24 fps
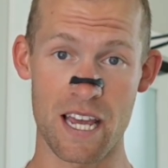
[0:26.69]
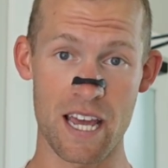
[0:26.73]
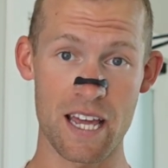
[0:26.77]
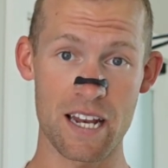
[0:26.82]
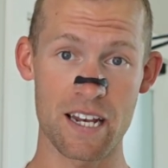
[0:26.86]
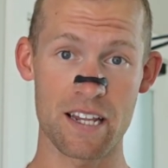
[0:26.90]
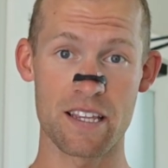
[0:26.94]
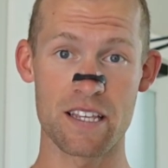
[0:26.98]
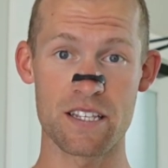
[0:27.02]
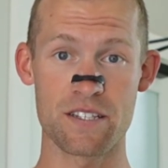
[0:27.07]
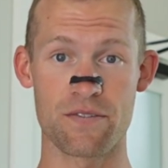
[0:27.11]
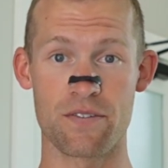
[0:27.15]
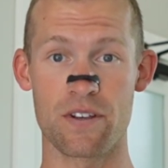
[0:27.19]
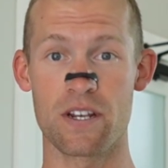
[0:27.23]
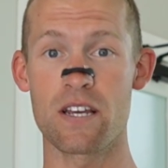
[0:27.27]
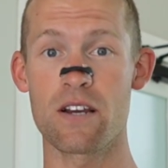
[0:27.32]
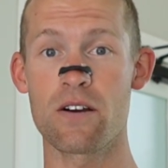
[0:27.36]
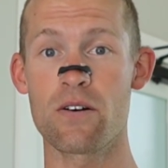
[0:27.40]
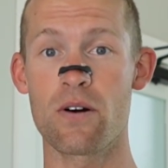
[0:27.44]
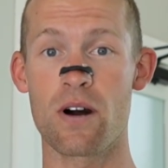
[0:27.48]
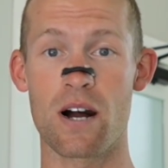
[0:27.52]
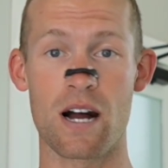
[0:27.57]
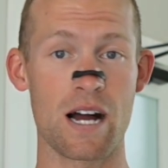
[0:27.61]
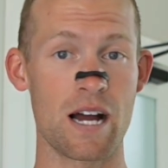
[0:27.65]
And in this
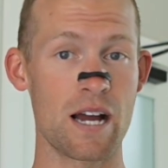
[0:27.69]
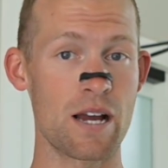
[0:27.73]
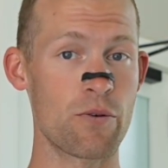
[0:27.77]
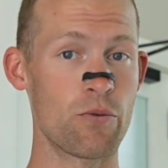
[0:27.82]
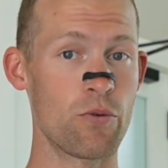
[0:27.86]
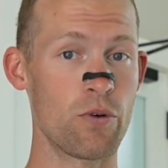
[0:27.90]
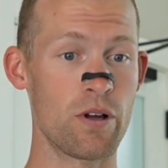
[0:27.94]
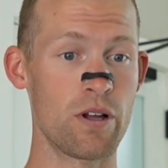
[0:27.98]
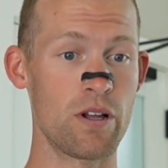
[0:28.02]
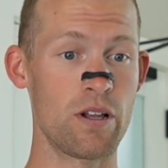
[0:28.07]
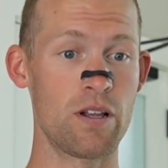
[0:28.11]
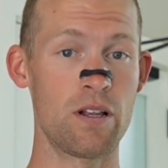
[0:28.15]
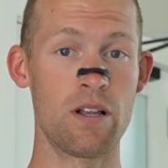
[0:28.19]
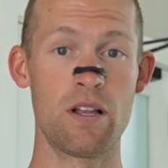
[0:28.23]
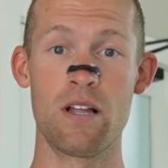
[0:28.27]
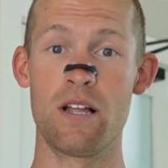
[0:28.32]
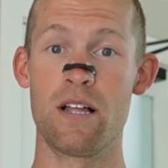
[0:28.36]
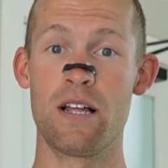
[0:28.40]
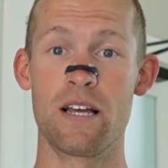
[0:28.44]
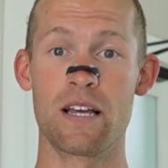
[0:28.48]
video, I will